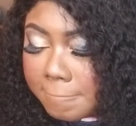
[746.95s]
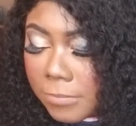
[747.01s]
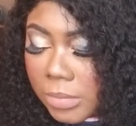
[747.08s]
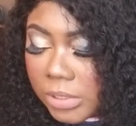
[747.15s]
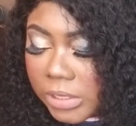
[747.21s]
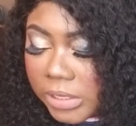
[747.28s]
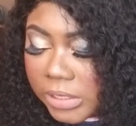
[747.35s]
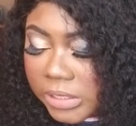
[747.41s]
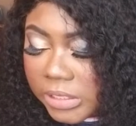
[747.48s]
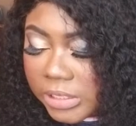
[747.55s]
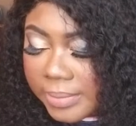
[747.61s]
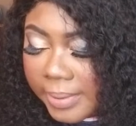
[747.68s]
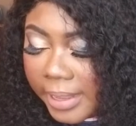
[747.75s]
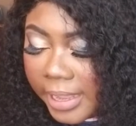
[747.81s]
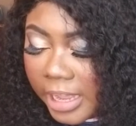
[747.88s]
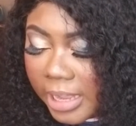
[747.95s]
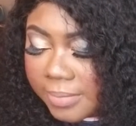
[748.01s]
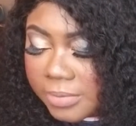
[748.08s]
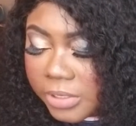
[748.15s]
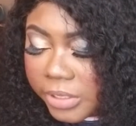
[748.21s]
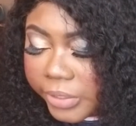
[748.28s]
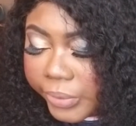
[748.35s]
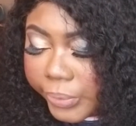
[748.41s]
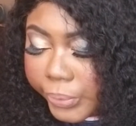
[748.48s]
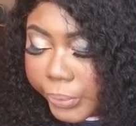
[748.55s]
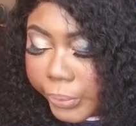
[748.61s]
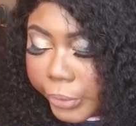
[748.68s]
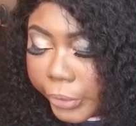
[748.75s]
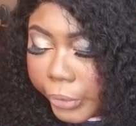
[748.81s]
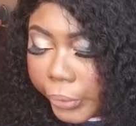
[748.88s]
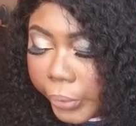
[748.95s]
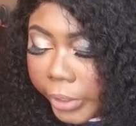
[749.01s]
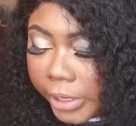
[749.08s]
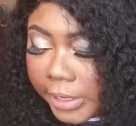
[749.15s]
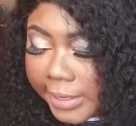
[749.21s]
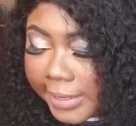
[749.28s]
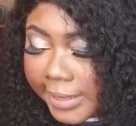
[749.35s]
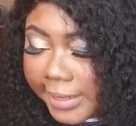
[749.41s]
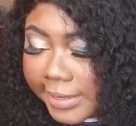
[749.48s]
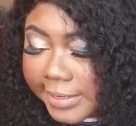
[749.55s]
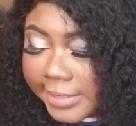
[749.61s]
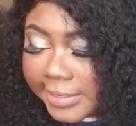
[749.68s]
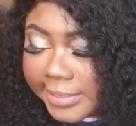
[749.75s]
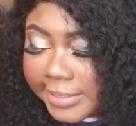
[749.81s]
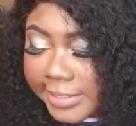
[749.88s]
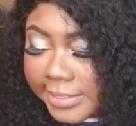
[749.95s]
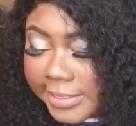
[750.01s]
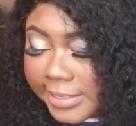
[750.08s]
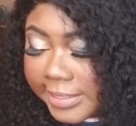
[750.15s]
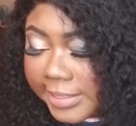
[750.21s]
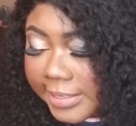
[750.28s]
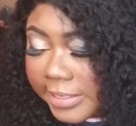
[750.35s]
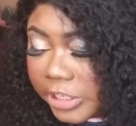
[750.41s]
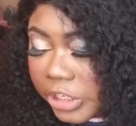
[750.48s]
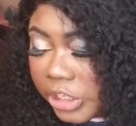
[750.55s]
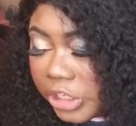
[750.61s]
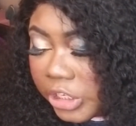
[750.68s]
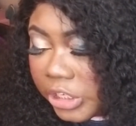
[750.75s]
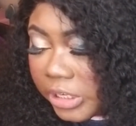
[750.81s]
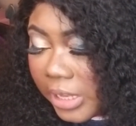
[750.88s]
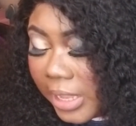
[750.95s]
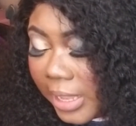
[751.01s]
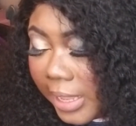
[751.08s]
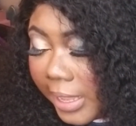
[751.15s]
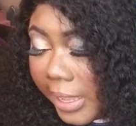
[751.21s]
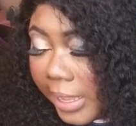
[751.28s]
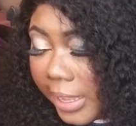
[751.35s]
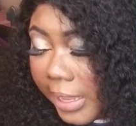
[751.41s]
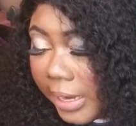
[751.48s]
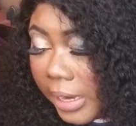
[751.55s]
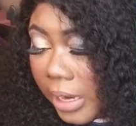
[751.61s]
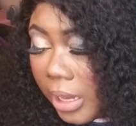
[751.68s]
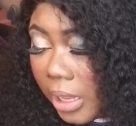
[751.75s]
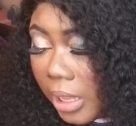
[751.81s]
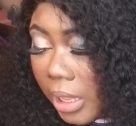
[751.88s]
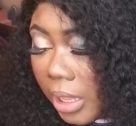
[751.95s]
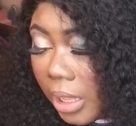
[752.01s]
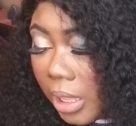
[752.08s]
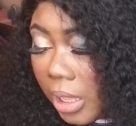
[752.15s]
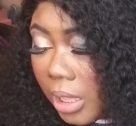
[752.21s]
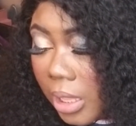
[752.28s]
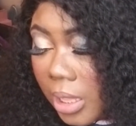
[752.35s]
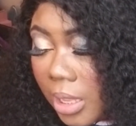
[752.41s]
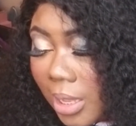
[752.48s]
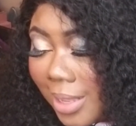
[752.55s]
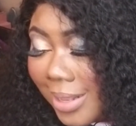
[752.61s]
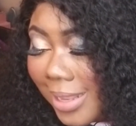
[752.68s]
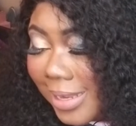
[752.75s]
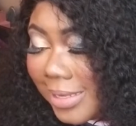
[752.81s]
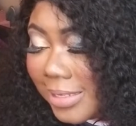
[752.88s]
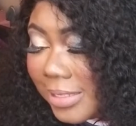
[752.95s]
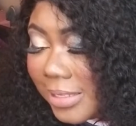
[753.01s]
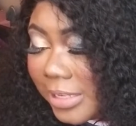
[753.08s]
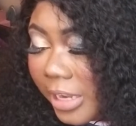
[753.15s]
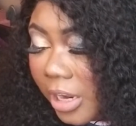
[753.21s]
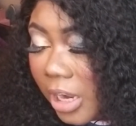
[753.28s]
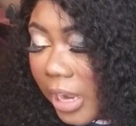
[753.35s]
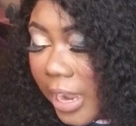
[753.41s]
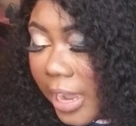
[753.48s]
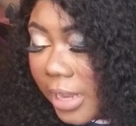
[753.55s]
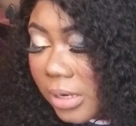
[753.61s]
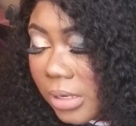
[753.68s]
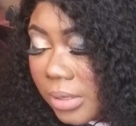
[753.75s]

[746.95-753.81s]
This is my absolute New York, and this is in the shade I think it's terracotta.